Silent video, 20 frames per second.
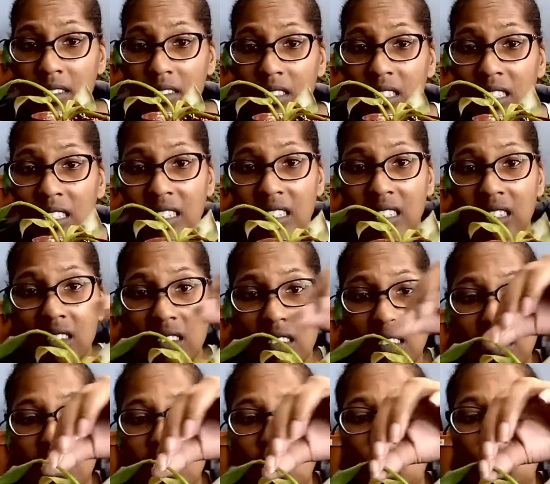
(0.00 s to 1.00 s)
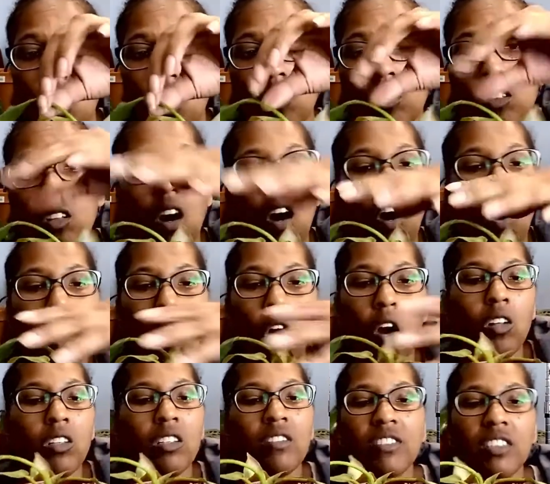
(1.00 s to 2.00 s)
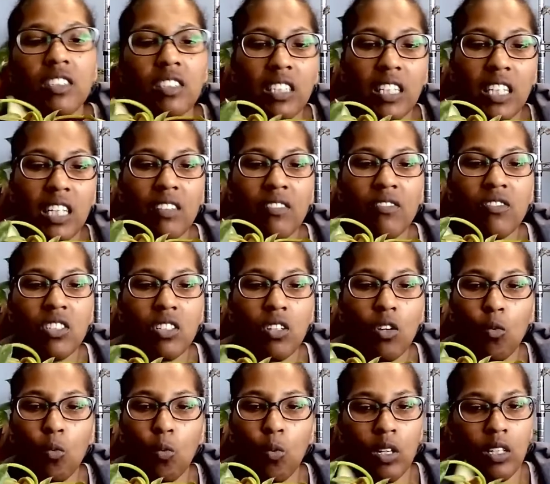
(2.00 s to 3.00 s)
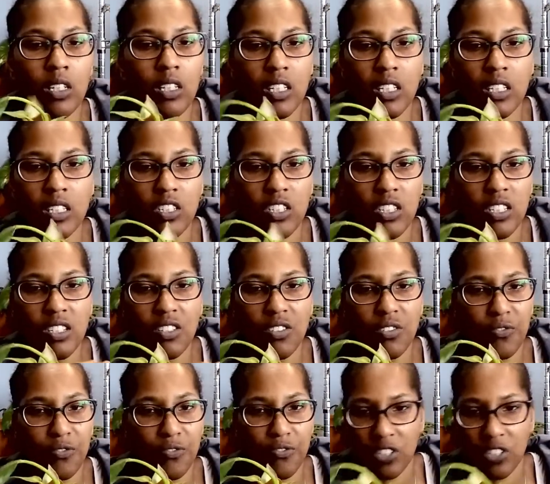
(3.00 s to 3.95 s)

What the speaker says: Like all of the leaves were just